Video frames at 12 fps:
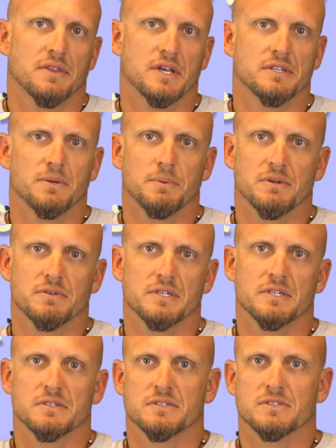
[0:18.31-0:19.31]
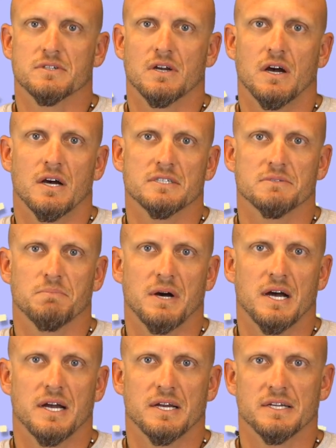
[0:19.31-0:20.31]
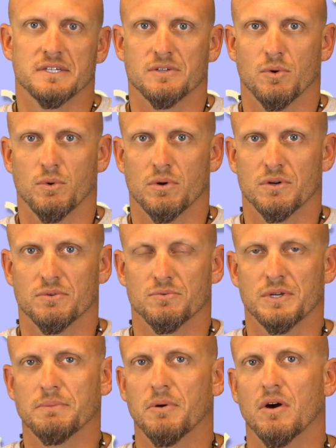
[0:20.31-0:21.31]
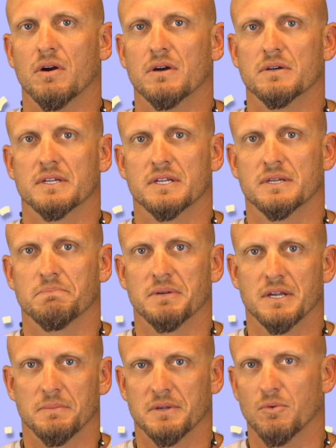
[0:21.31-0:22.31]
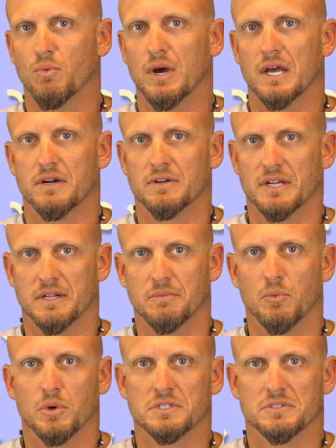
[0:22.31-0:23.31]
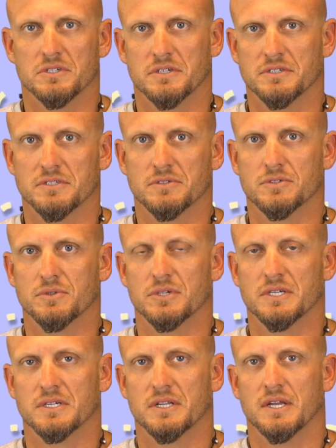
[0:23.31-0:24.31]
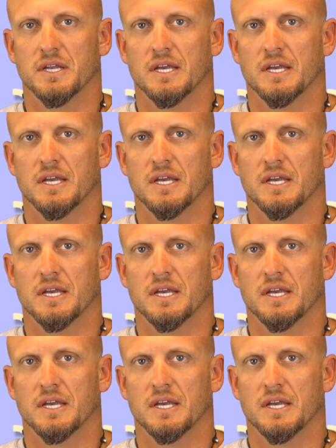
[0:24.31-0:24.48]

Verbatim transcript: They typically are caused by your rebar becoming wet or getting moisture introduced to it